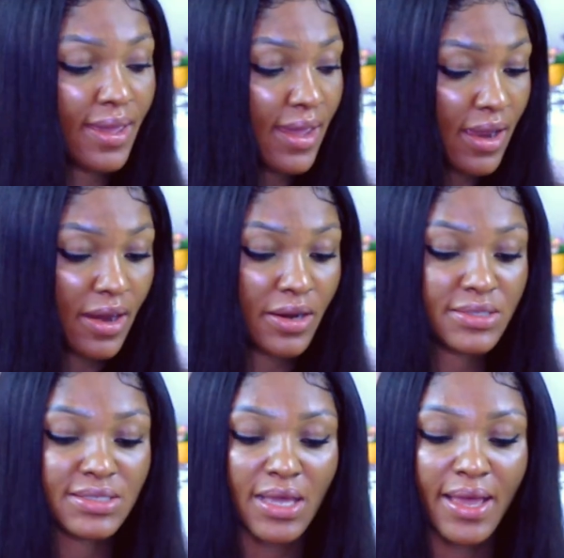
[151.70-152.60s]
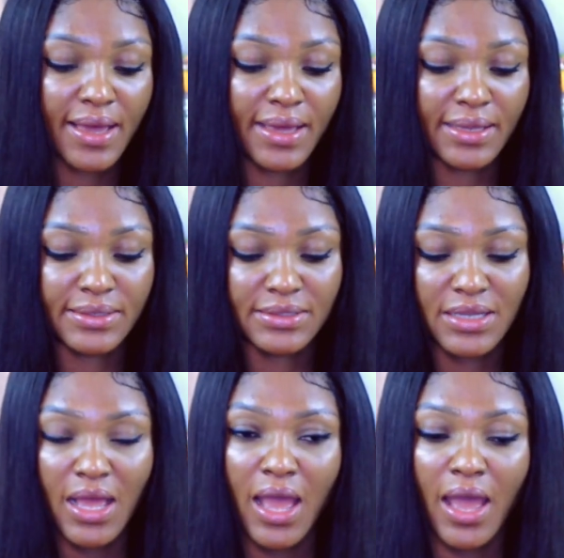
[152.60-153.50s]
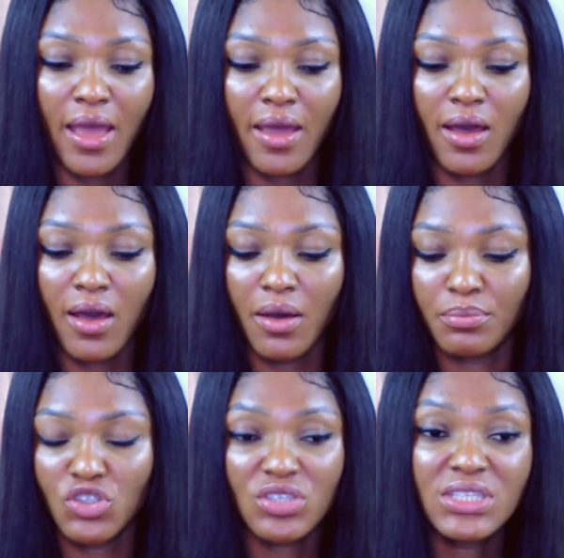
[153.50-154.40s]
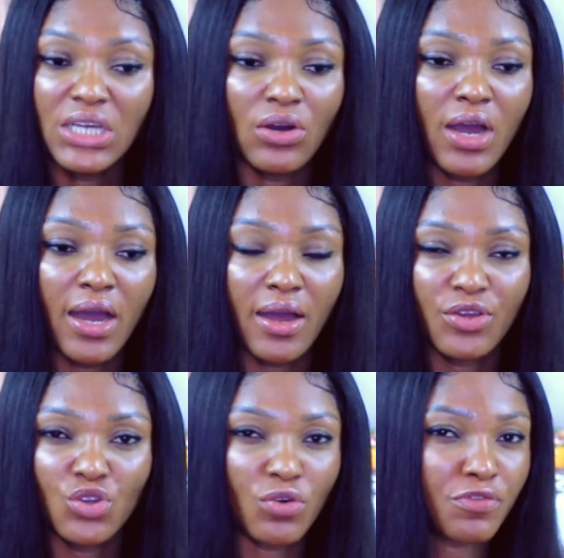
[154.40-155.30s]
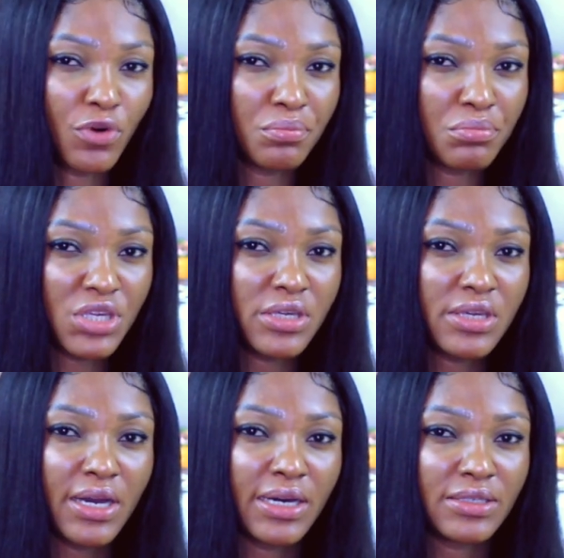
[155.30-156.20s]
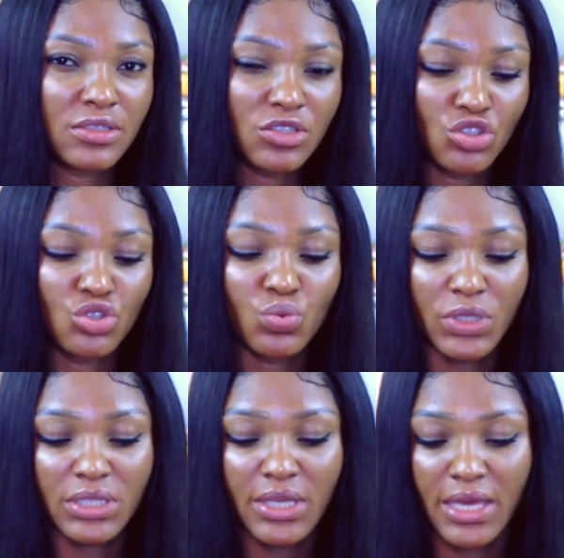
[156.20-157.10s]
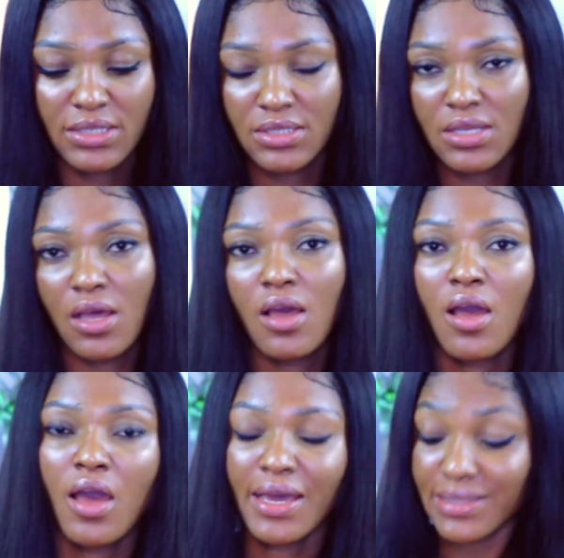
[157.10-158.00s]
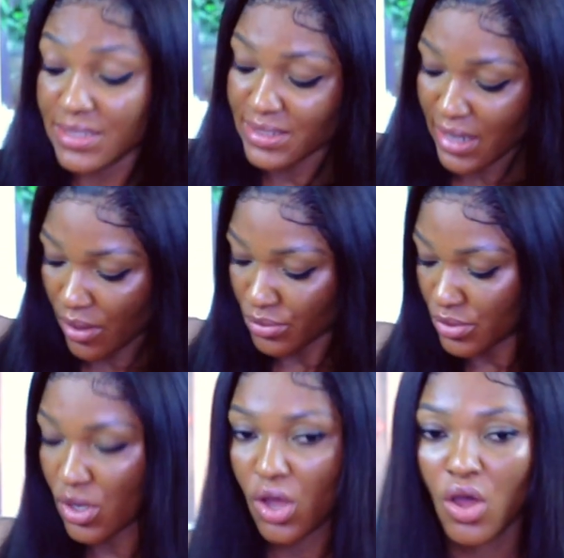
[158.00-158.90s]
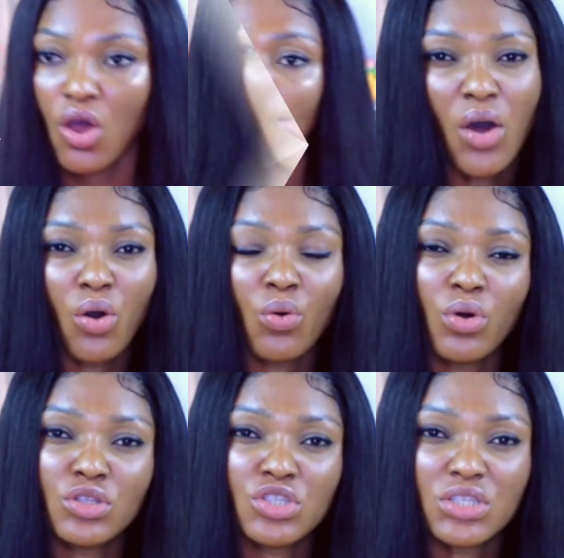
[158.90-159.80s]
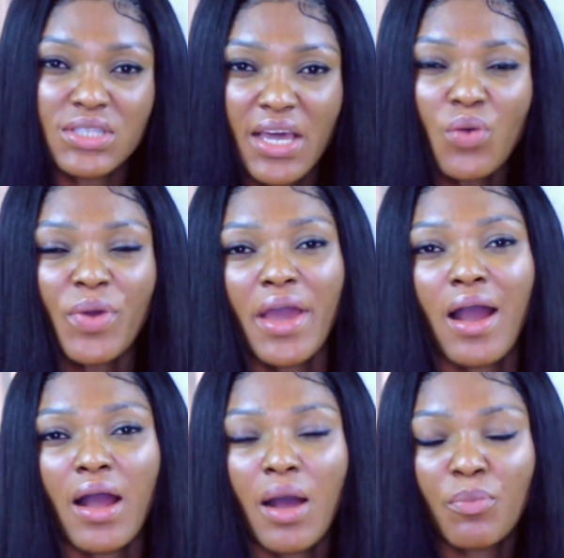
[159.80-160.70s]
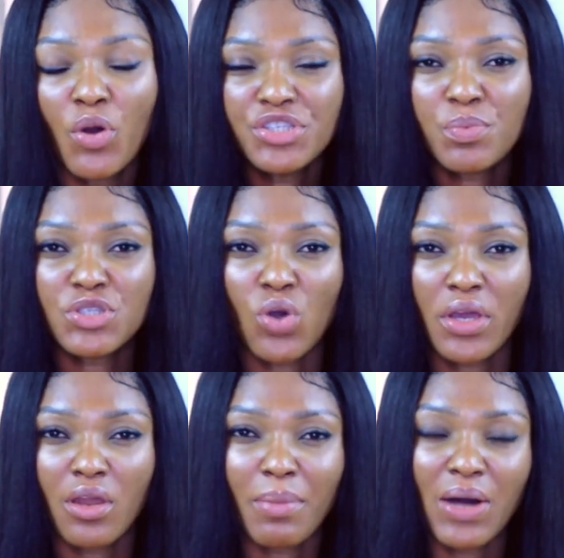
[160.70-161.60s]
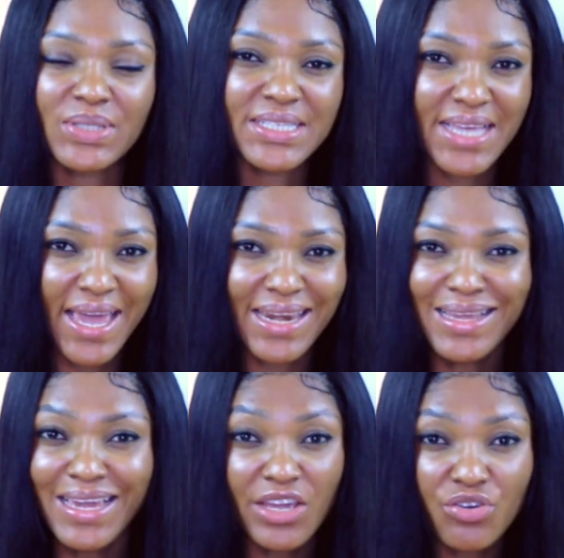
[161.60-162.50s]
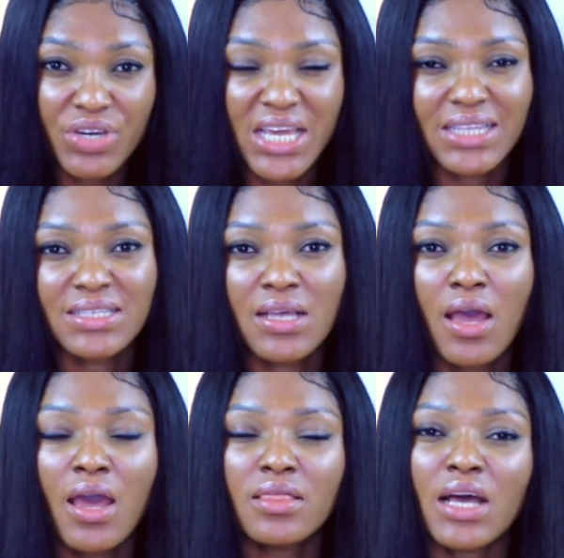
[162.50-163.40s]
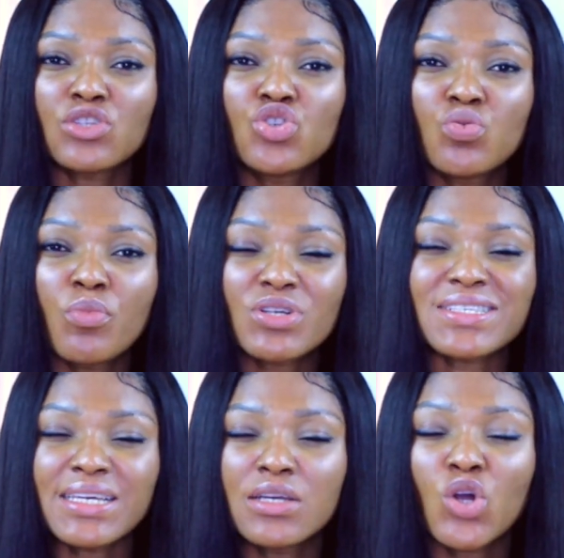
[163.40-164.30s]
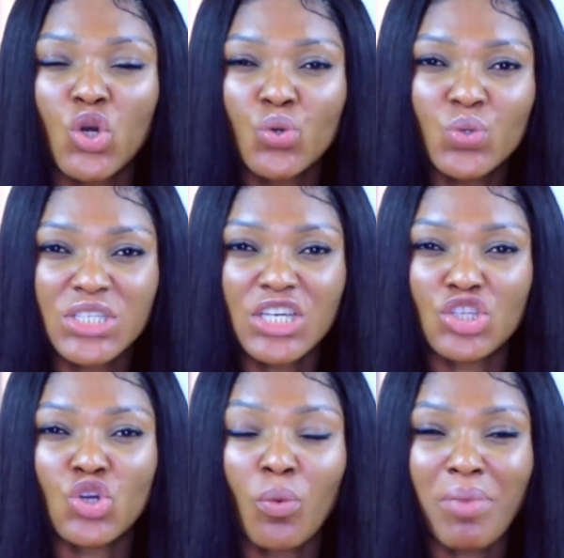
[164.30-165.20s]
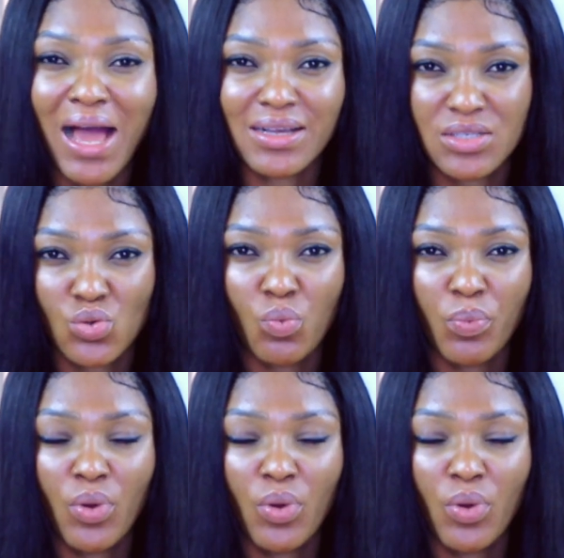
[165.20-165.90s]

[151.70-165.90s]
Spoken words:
hairs, and just tell her you're from me and you will get a discount. Okay, so today I'm going to be talking about 10 ingredients that you must include in your black soap.